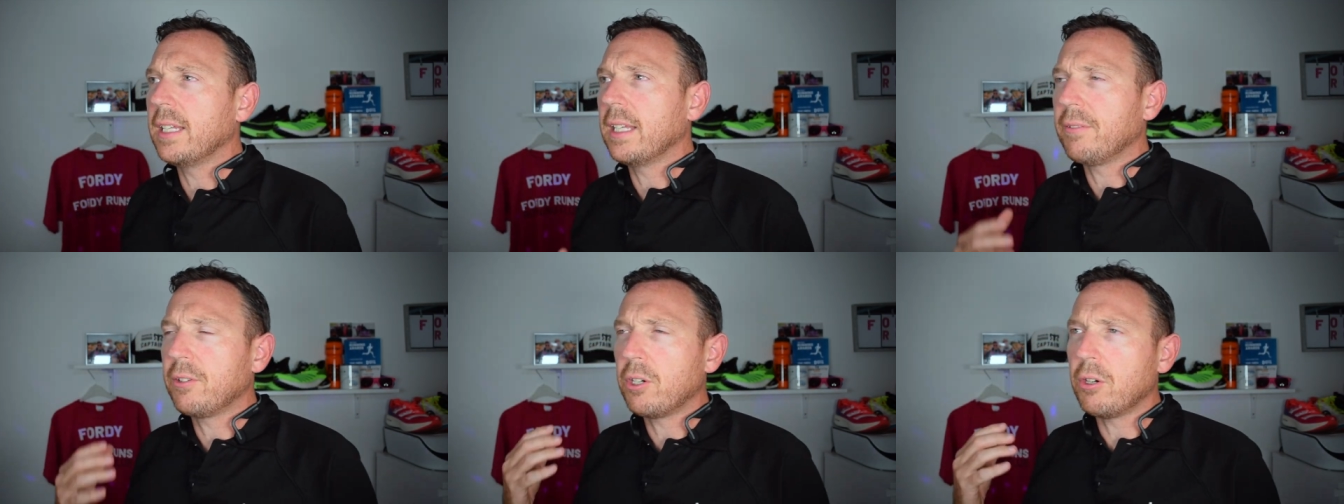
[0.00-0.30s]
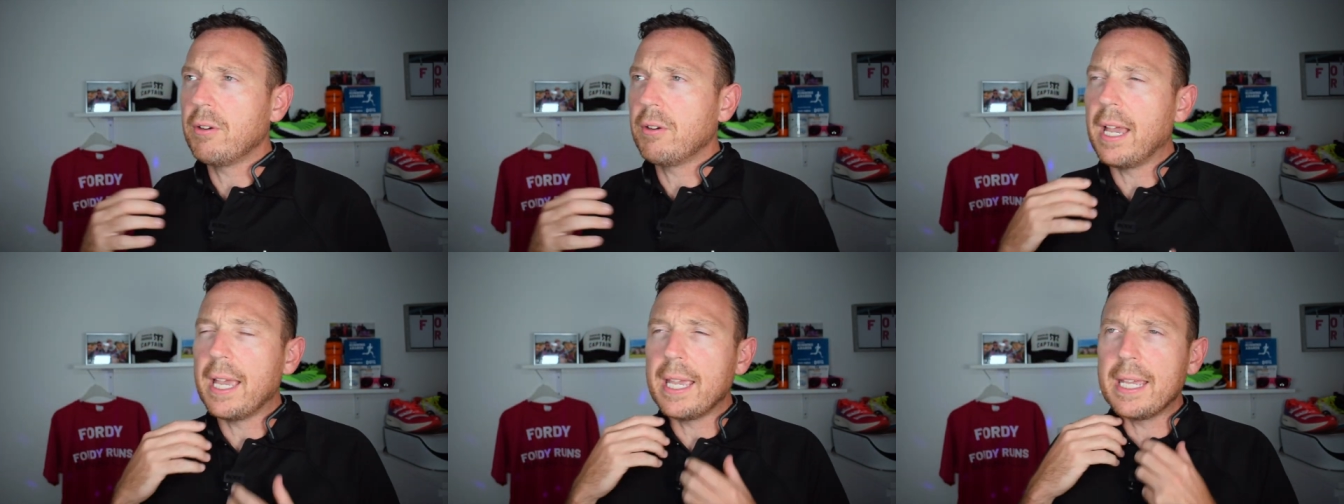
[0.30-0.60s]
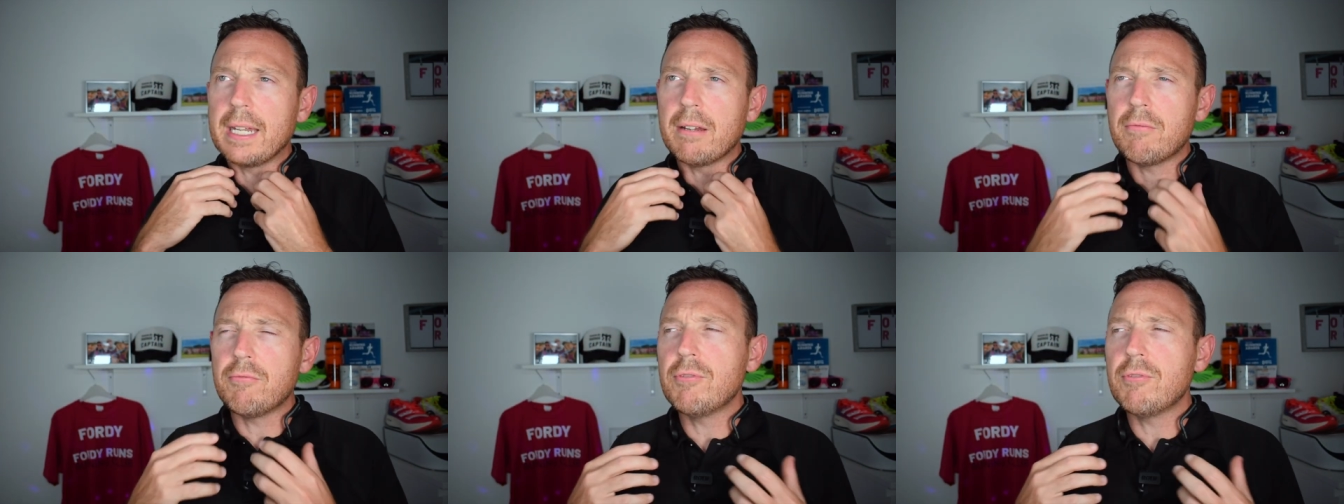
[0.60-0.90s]
they've
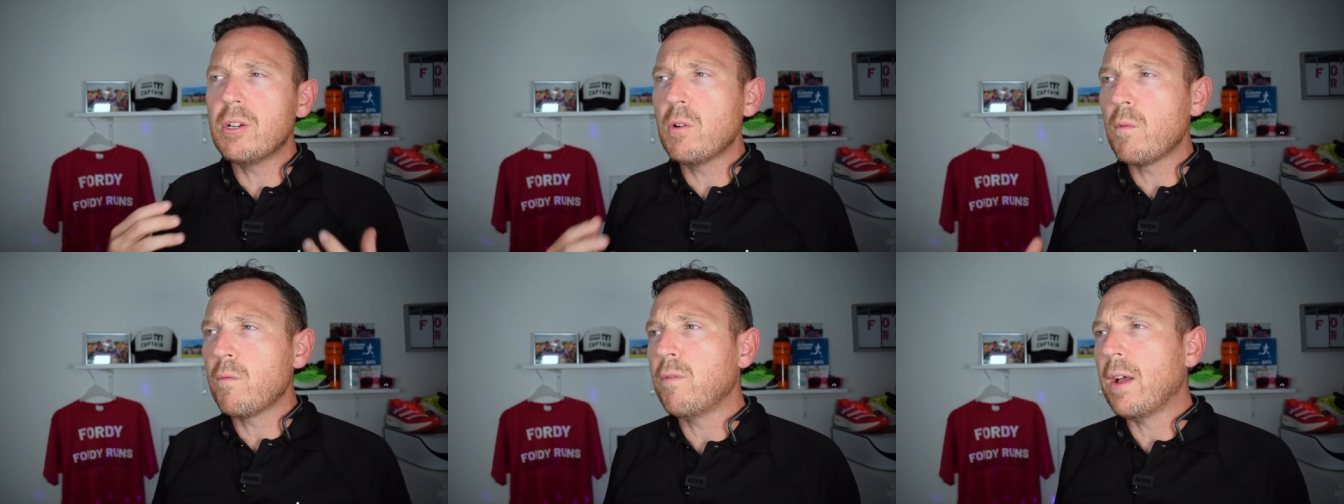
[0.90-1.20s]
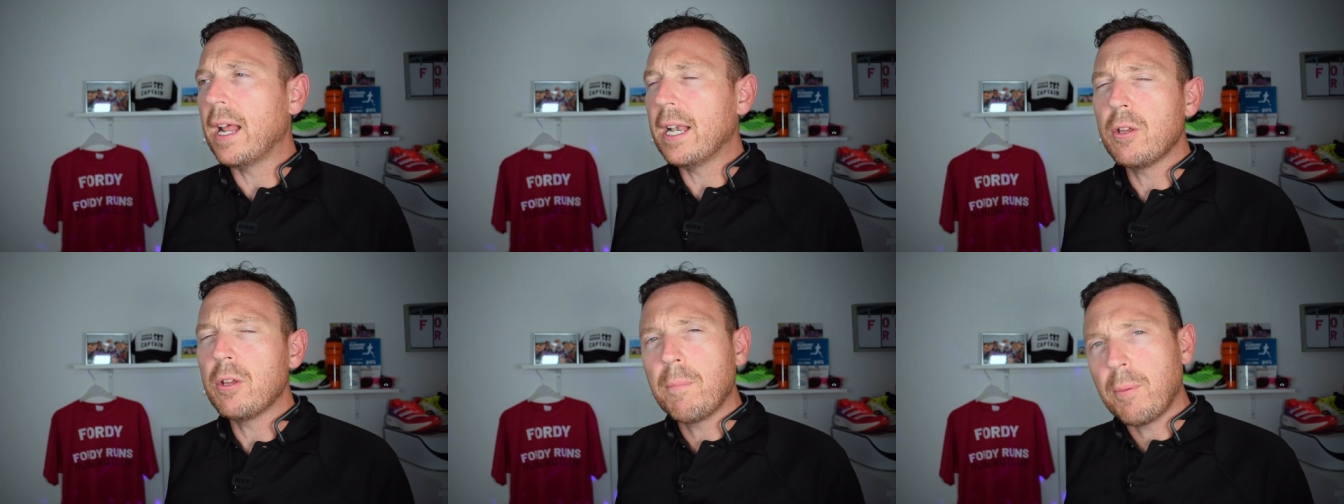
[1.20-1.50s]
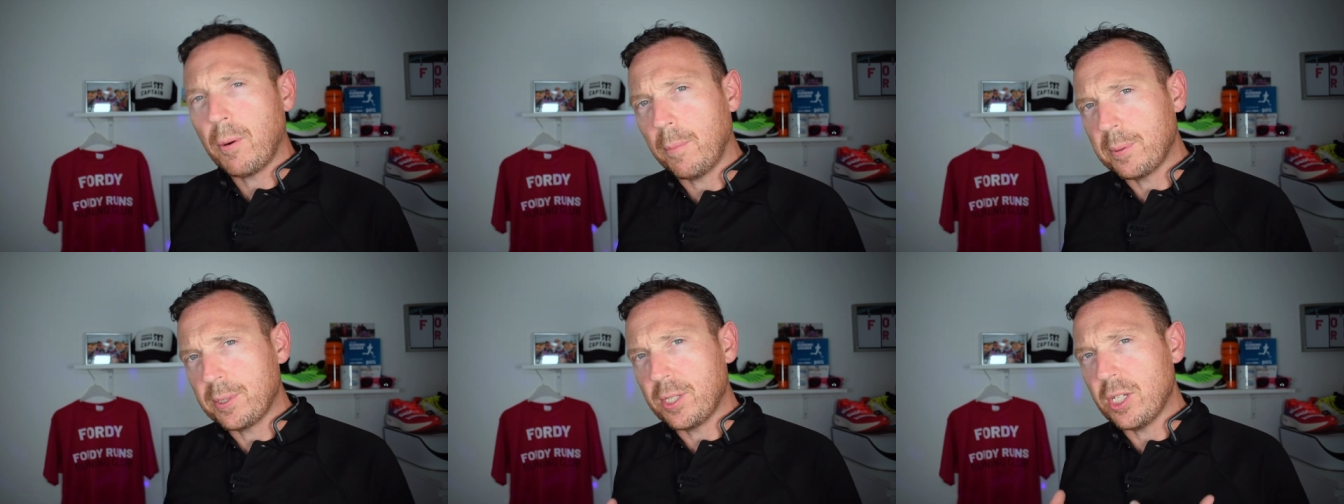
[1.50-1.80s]
created a real value
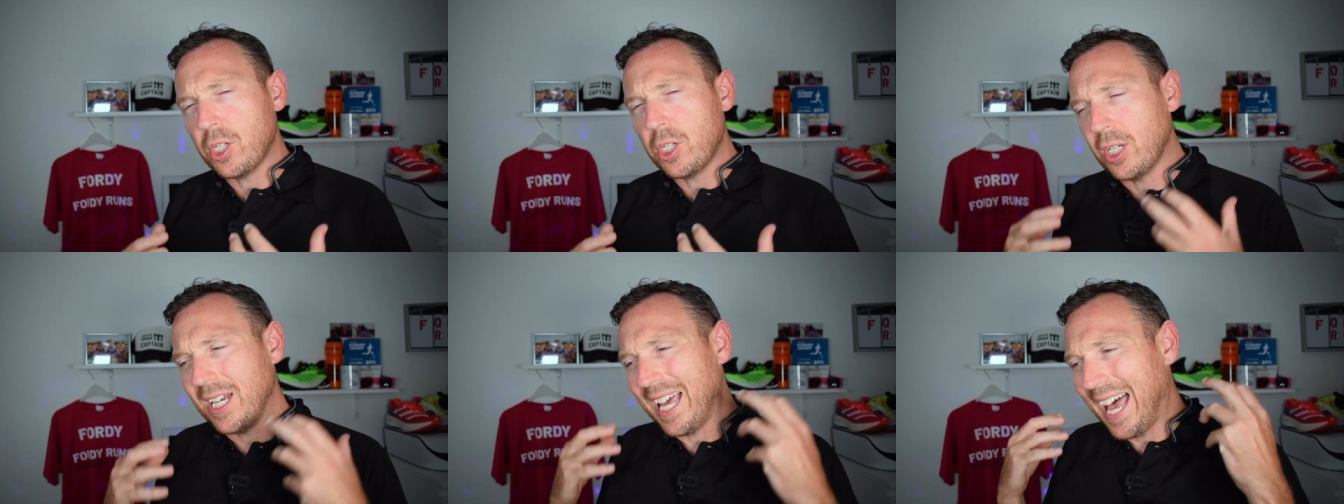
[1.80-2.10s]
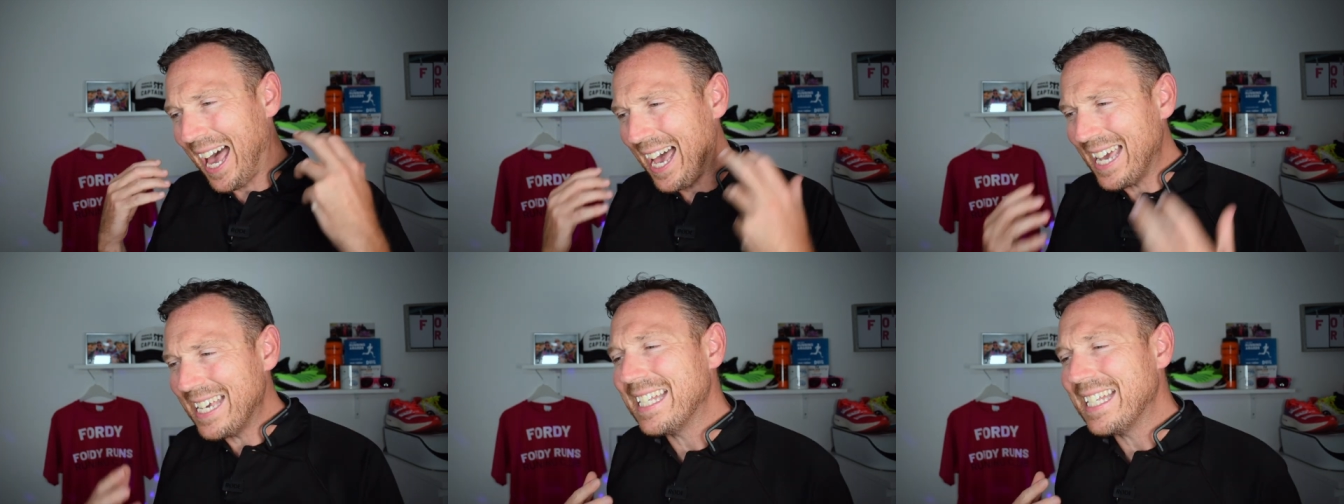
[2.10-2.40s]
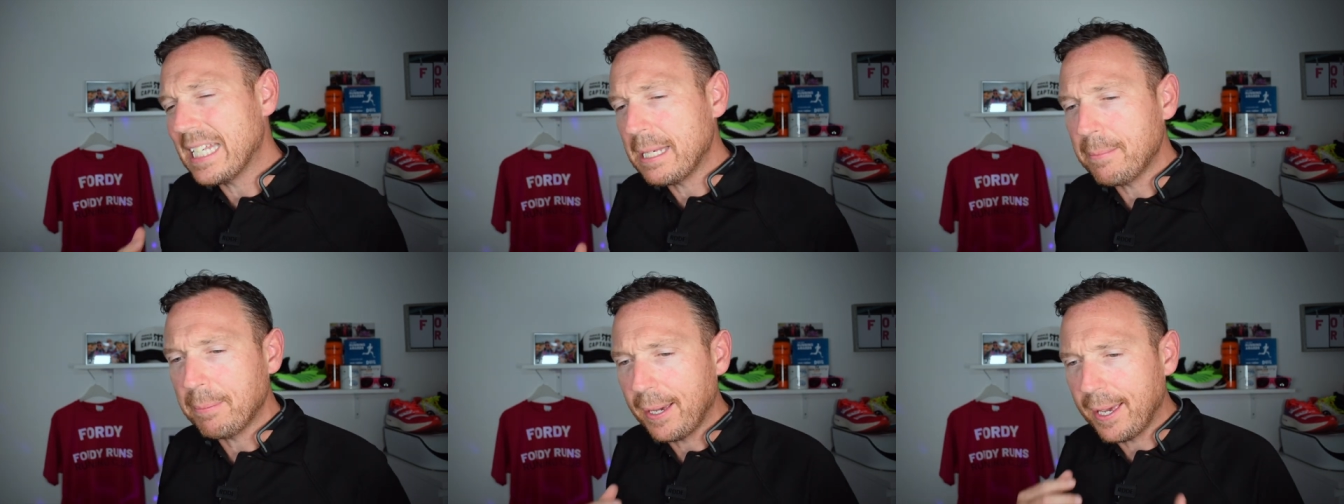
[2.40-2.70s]
proposition at
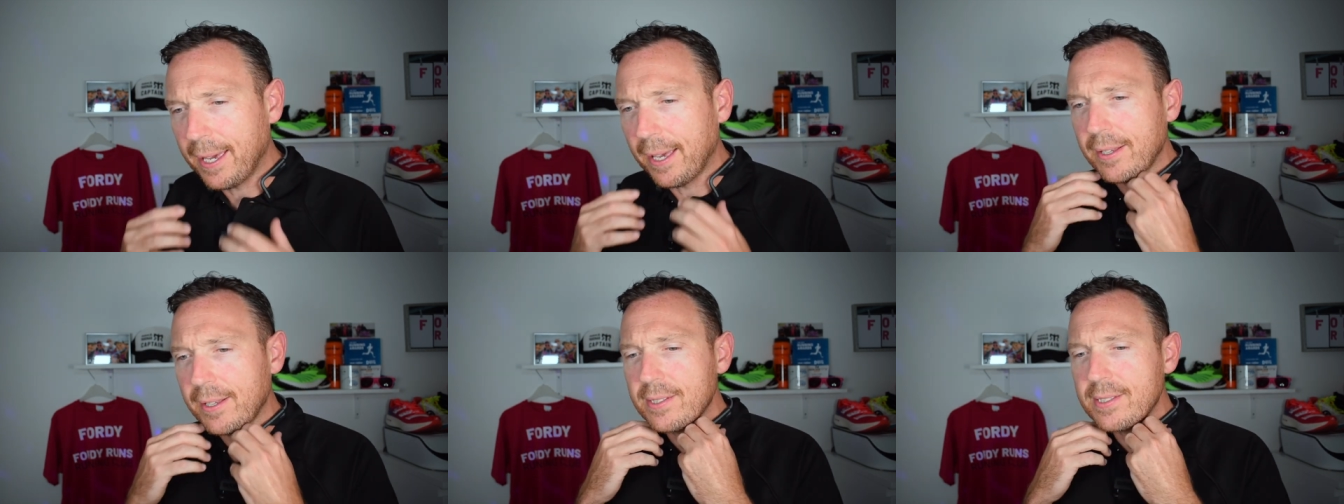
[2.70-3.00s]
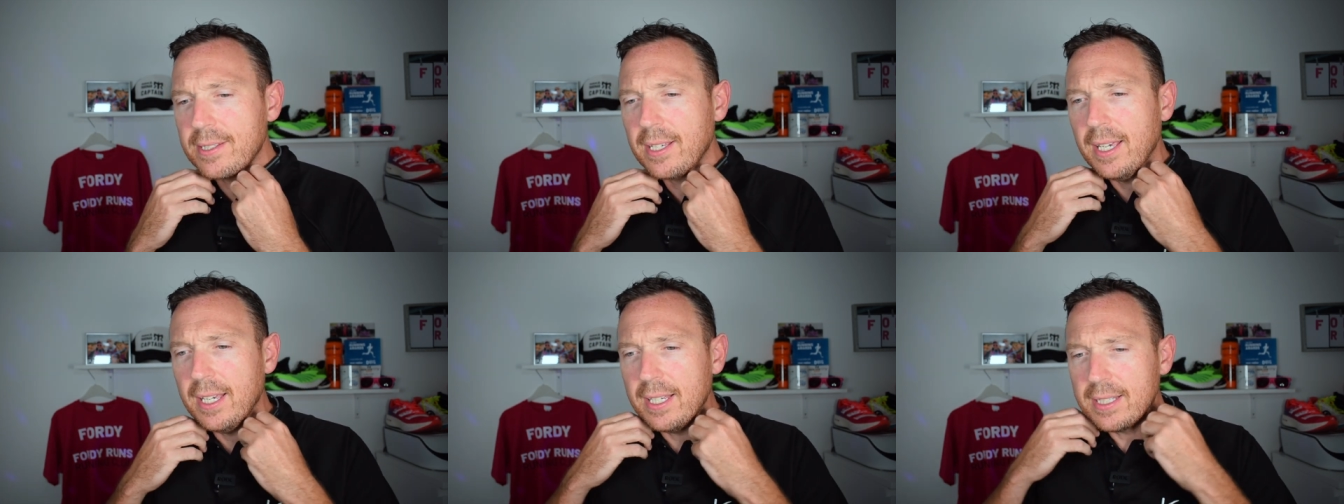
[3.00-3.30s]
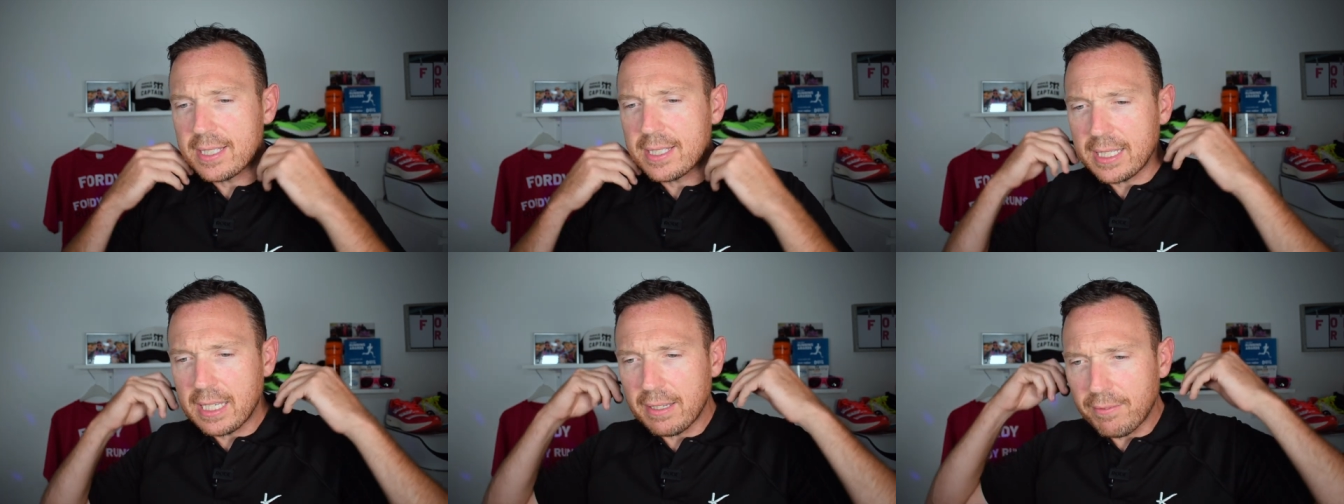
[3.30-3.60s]
eighty pounds
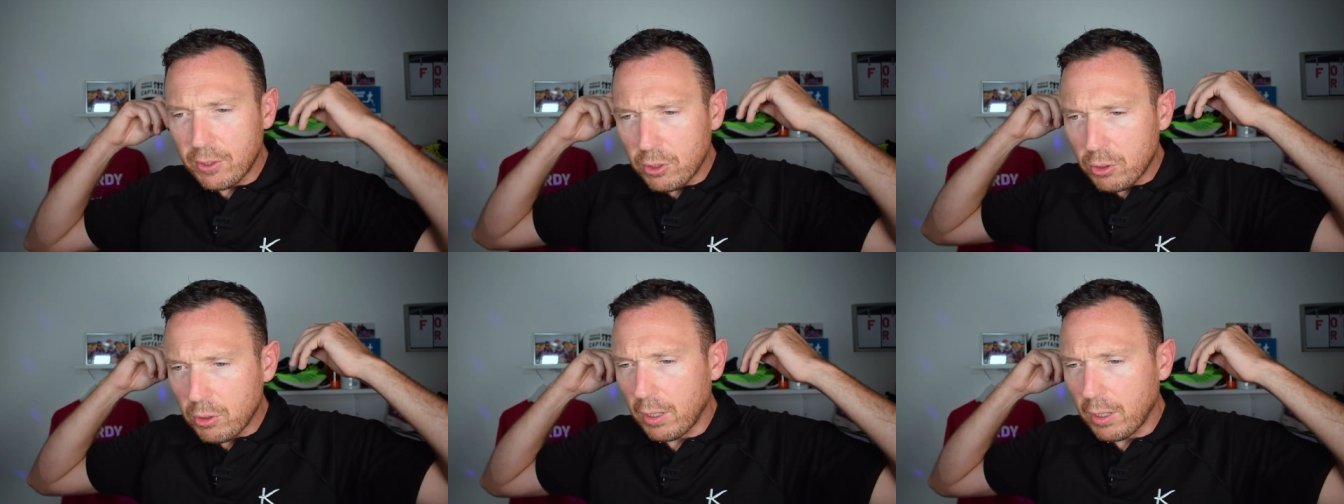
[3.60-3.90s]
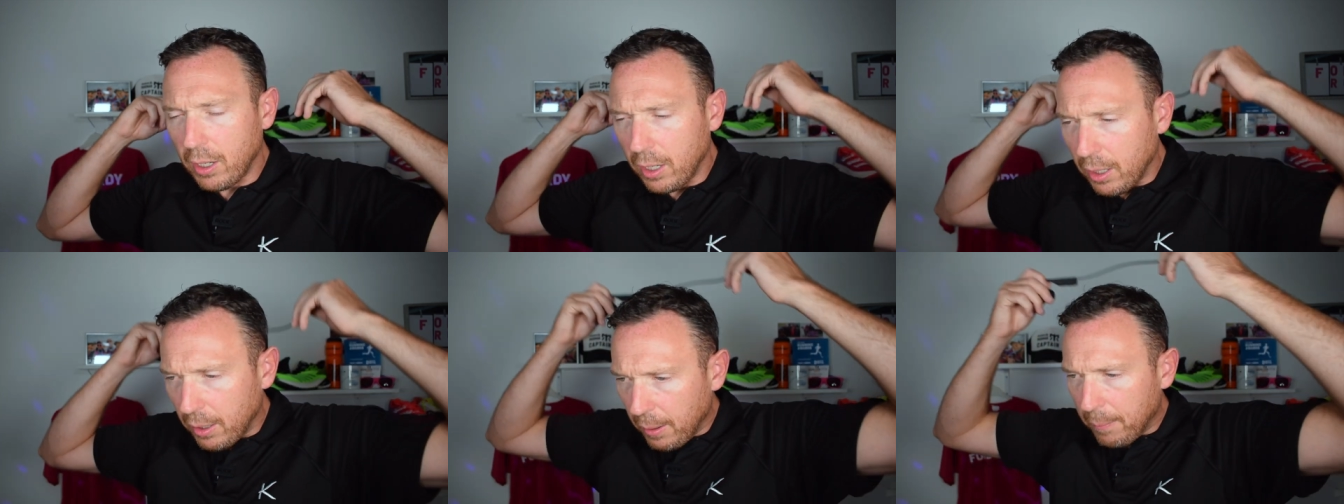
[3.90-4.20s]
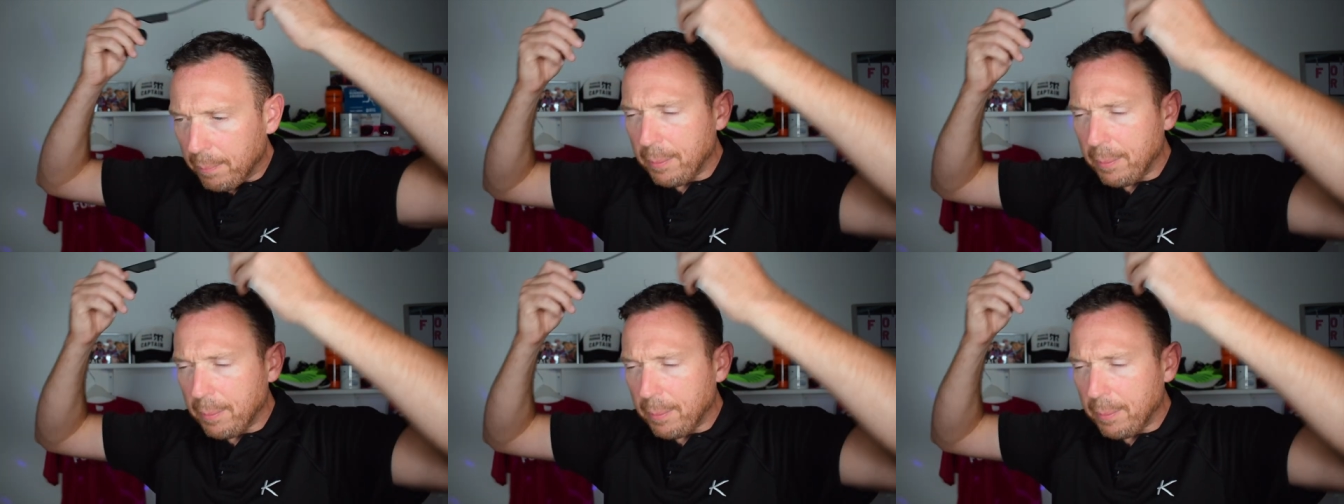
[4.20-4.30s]
to give you a, a